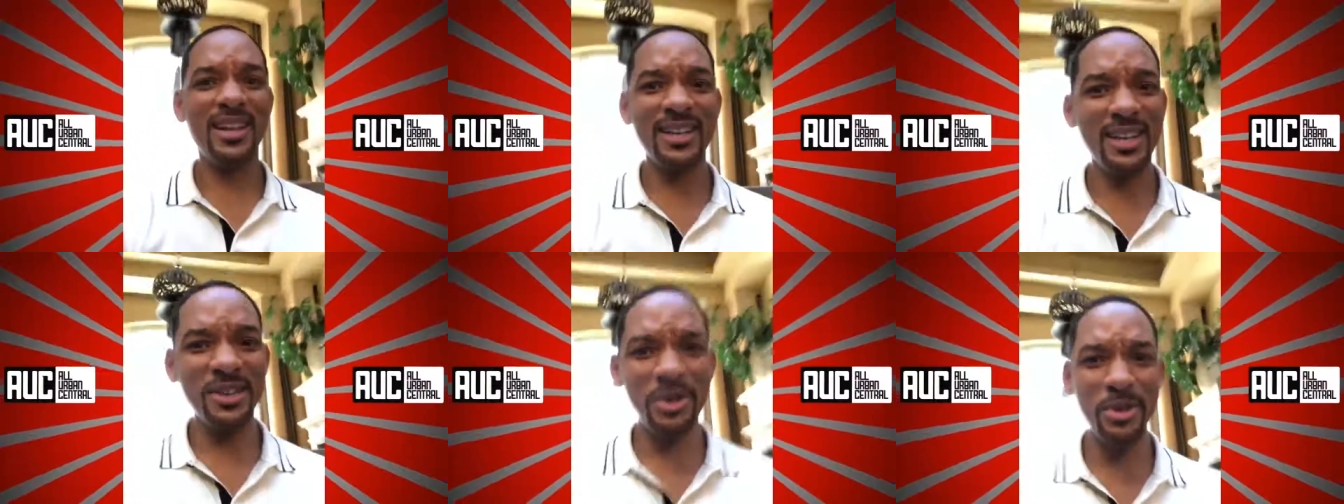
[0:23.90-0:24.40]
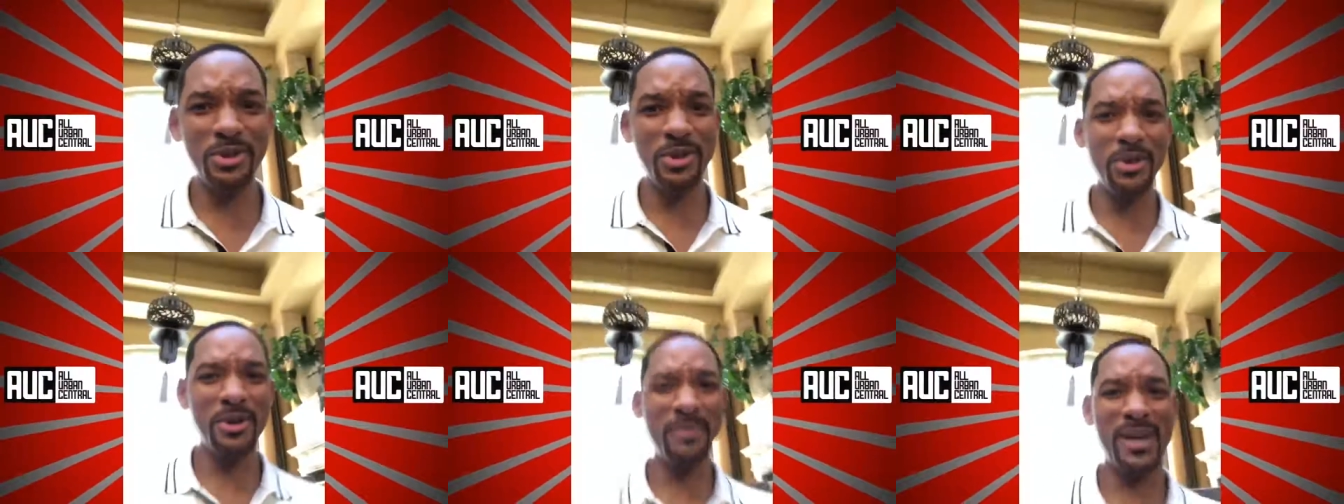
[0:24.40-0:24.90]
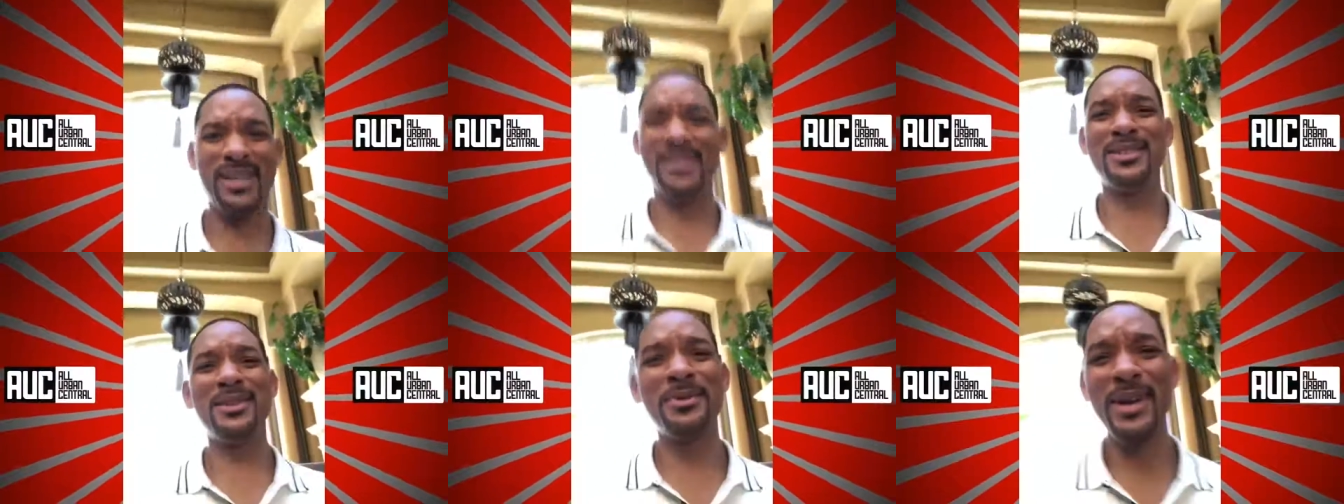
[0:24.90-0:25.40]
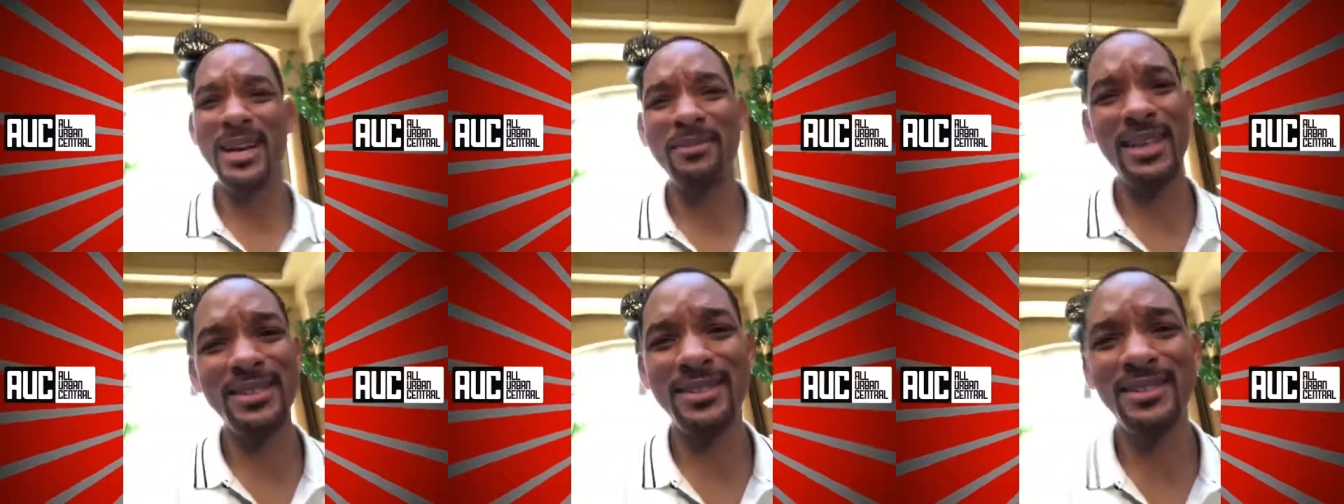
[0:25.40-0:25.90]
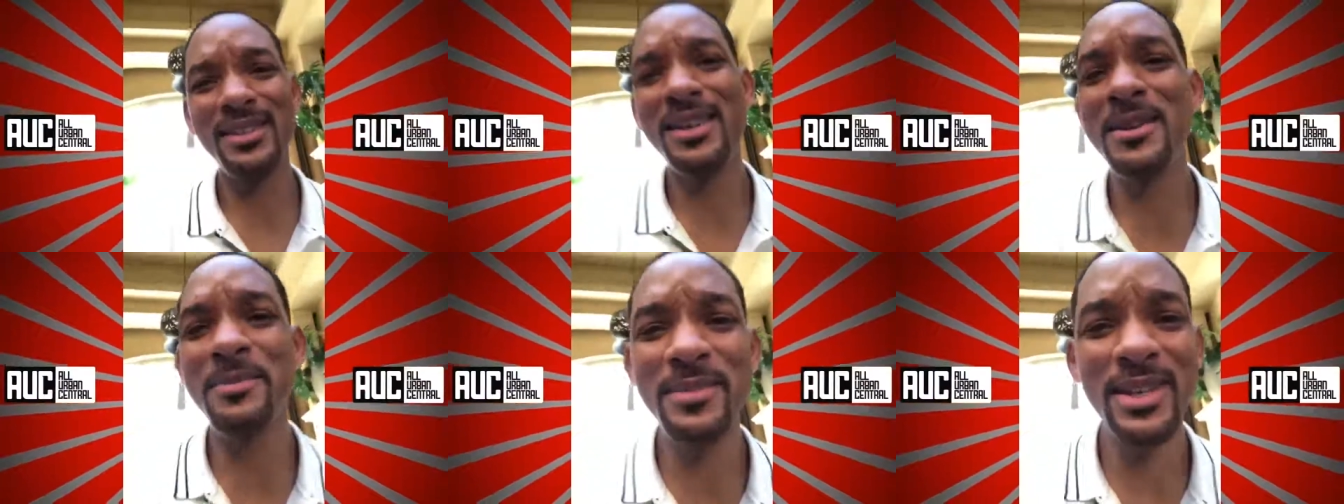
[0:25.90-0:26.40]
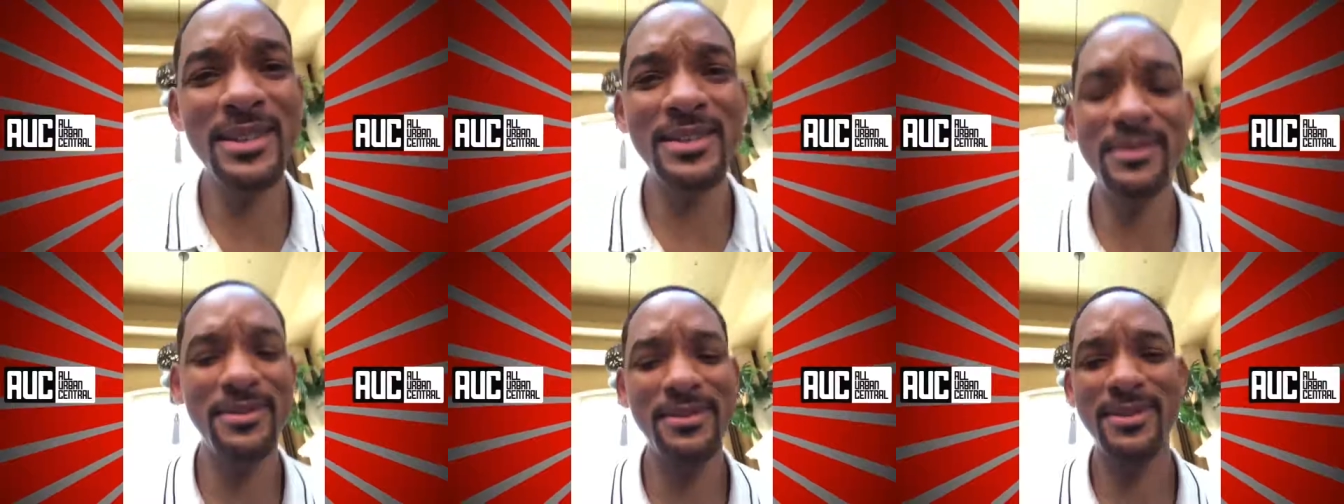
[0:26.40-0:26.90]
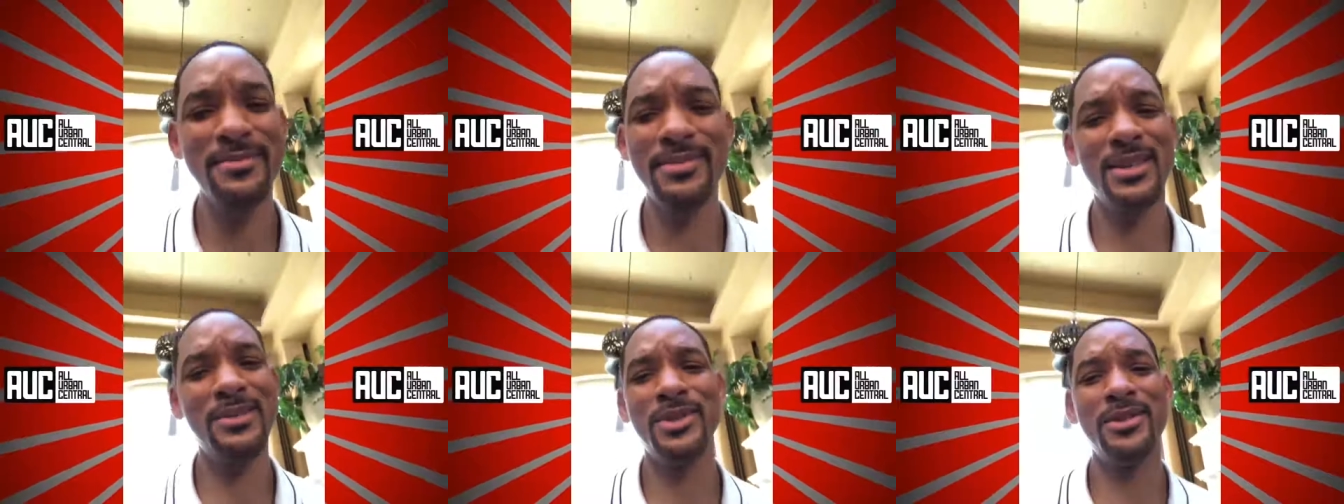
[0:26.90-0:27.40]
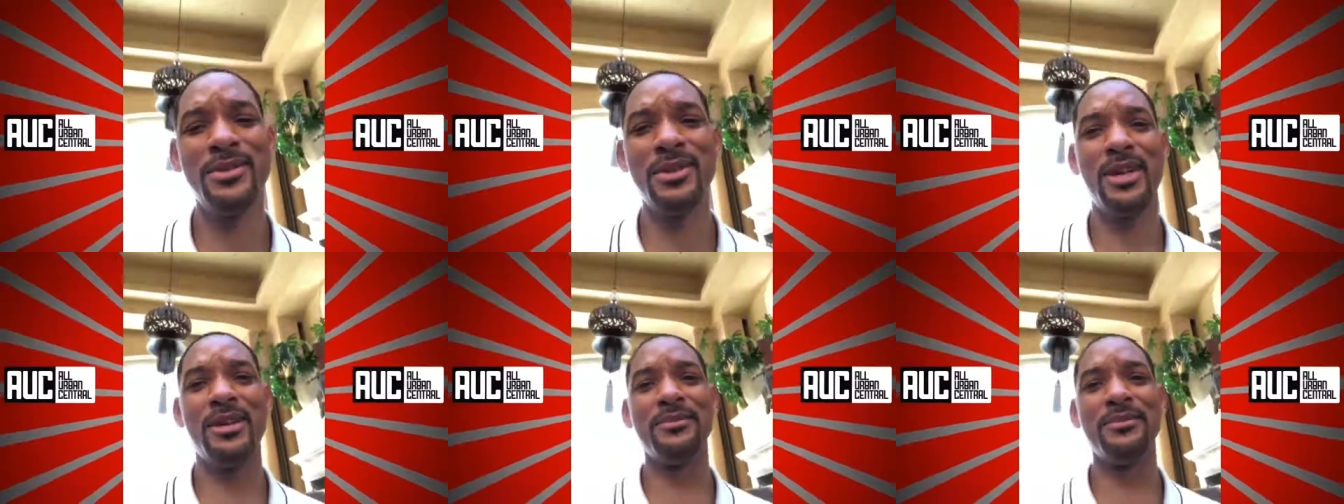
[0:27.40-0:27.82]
it and then use you on my Instagram. That's cheap. That's, I wouldn't do